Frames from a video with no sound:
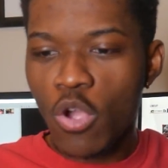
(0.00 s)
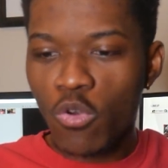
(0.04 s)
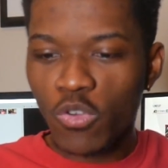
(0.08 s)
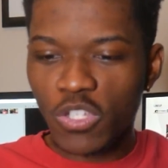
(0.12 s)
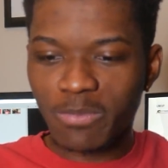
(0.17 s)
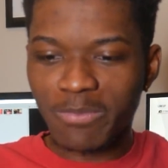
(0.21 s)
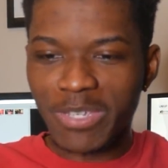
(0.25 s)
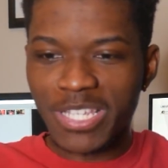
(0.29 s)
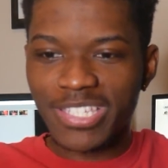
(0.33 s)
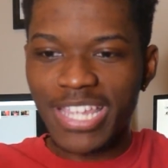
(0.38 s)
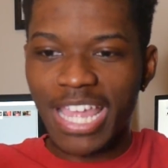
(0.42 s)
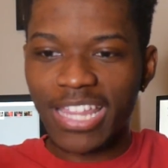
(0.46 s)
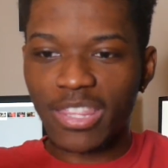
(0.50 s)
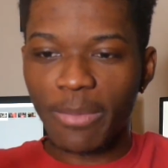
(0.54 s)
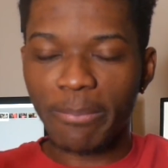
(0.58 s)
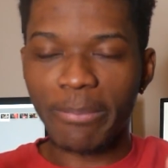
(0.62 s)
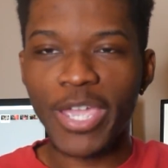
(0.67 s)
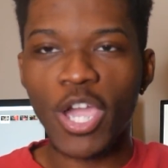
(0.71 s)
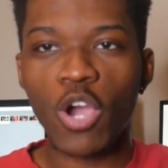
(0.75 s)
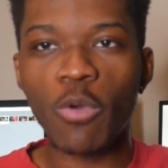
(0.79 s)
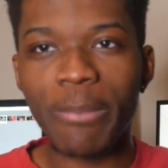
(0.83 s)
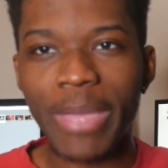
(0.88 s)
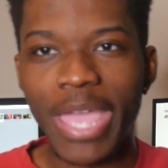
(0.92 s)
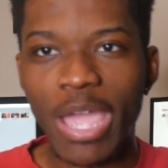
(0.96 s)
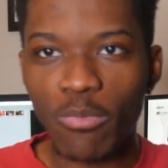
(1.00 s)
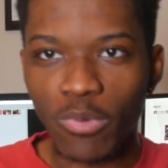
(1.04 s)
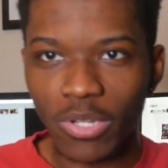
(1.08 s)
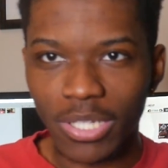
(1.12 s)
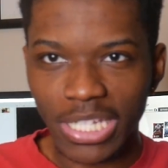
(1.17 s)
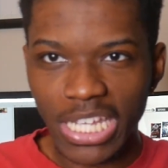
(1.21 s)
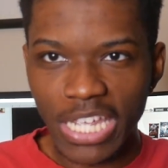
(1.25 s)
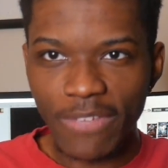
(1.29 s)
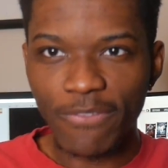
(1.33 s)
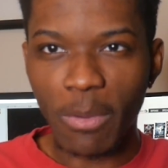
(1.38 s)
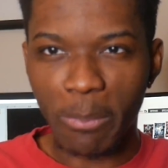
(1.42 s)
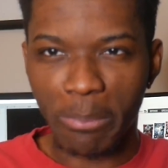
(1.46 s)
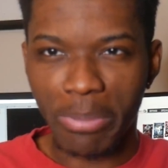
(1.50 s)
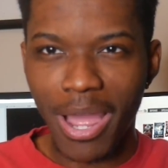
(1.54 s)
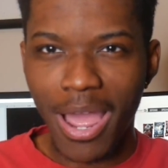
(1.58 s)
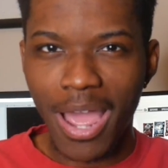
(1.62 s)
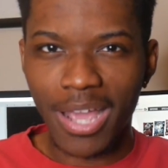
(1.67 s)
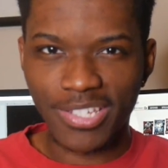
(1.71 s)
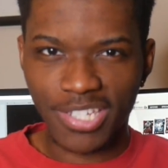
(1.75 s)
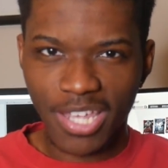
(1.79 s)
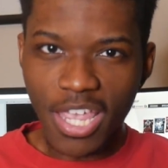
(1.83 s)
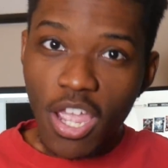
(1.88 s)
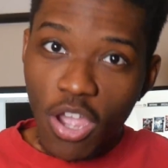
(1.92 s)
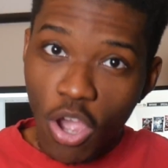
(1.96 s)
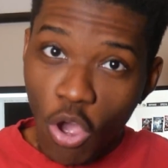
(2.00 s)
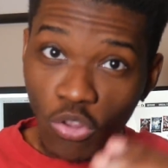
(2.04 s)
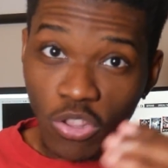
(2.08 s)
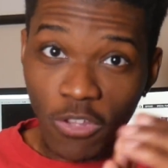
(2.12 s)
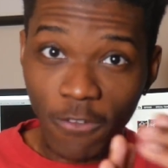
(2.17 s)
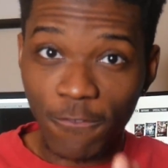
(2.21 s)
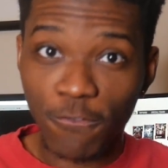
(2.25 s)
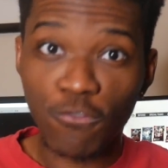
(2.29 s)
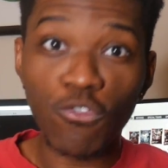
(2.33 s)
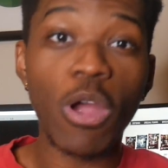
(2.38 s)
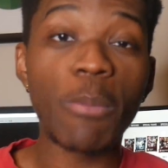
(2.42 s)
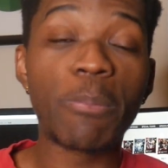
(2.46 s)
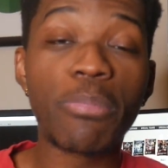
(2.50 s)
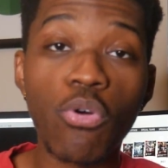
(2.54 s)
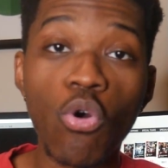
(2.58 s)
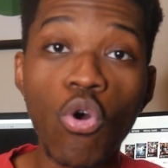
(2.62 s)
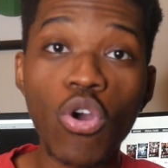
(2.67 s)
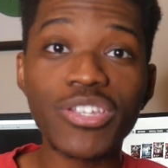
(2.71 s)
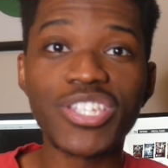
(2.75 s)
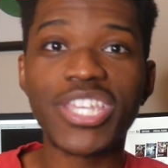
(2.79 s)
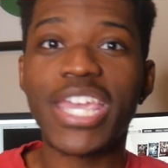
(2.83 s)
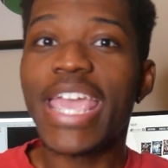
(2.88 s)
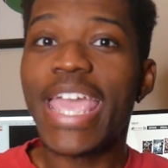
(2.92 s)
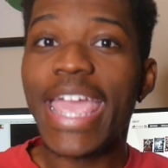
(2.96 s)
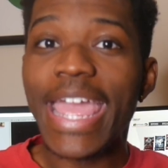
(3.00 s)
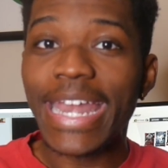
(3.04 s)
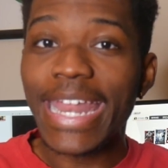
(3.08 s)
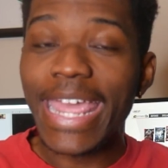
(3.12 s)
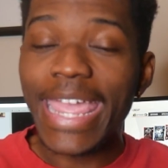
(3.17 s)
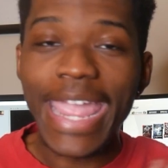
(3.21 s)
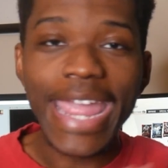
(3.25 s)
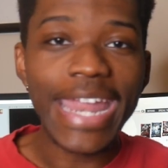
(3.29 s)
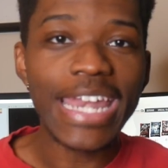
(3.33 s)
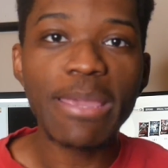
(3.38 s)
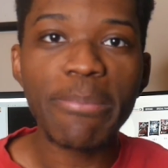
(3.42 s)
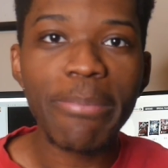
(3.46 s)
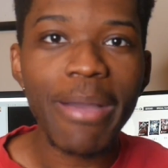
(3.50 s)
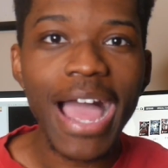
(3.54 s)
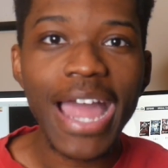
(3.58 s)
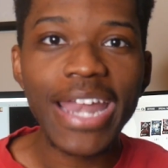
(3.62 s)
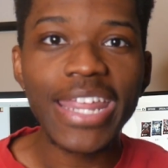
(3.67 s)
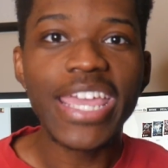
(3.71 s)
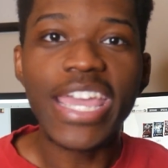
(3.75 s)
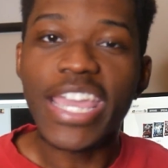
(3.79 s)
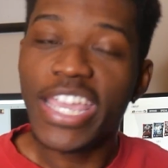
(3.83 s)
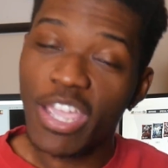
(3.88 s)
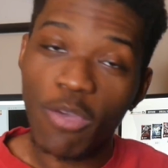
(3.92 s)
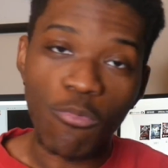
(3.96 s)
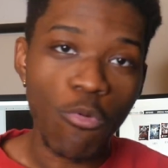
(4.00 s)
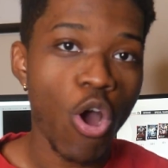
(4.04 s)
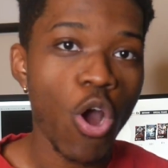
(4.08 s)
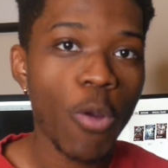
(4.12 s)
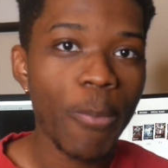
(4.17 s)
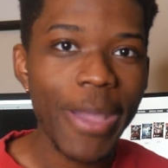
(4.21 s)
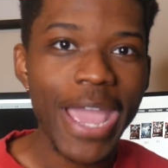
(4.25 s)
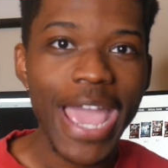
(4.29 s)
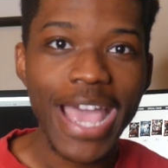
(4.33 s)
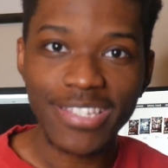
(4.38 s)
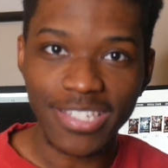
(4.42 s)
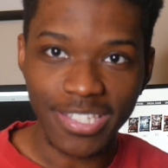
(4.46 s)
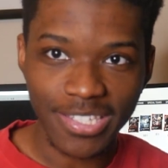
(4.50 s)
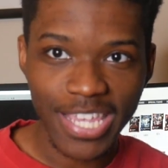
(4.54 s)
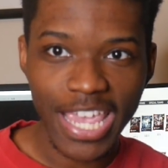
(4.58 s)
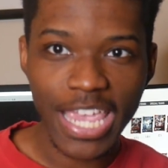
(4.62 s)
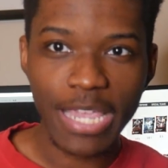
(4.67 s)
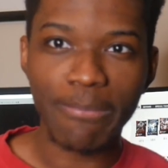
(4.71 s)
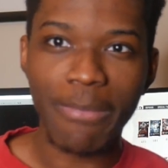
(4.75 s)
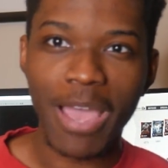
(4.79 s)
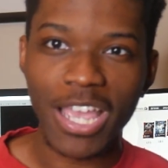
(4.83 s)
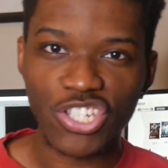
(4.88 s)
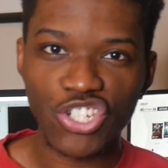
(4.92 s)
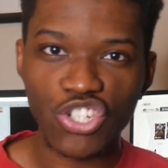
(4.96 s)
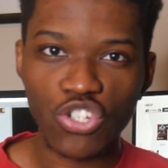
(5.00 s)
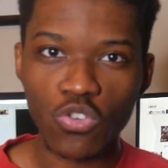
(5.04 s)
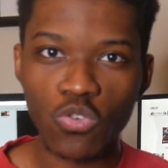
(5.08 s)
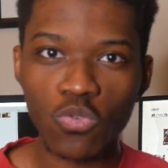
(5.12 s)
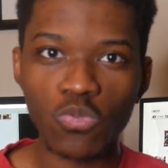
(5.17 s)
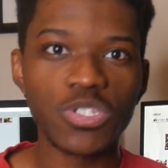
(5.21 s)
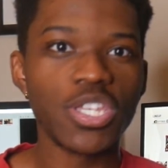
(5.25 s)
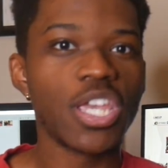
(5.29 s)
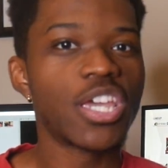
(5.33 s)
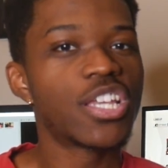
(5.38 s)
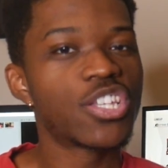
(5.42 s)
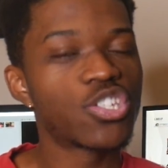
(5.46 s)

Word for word: which means that the mailman will leave a box on the front porch and anybody can walk past and take my shoes.